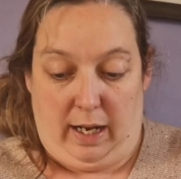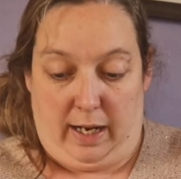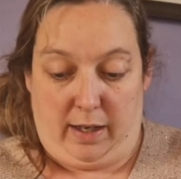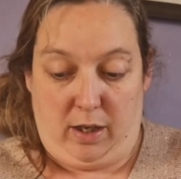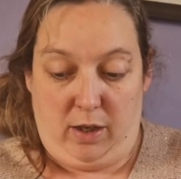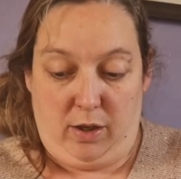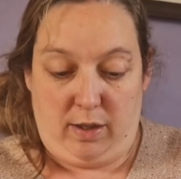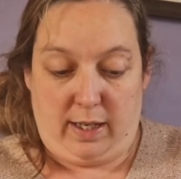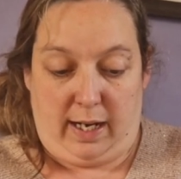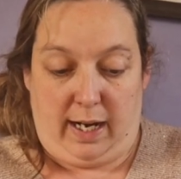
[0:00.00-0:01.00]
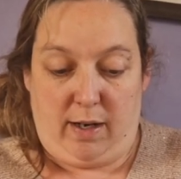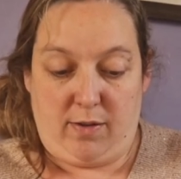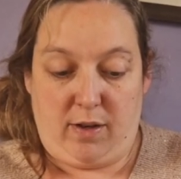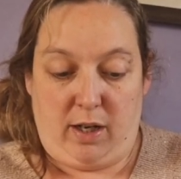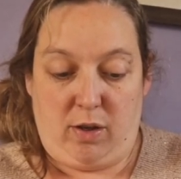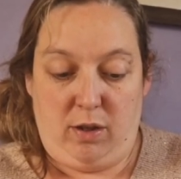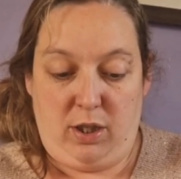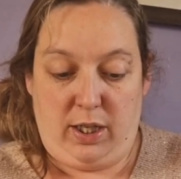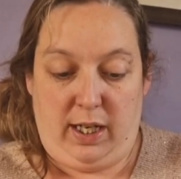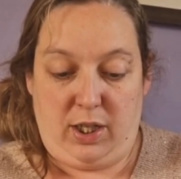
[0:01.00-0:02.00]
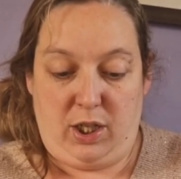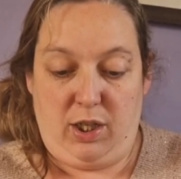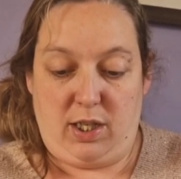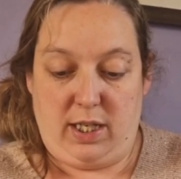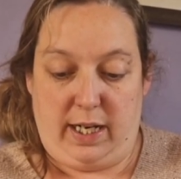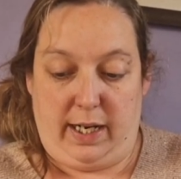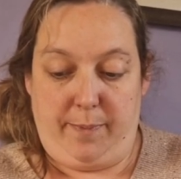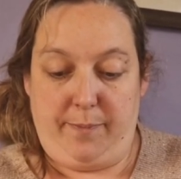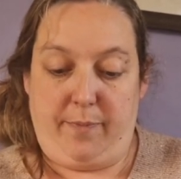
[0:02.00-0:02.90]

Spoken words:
and looked at how psychology is used today.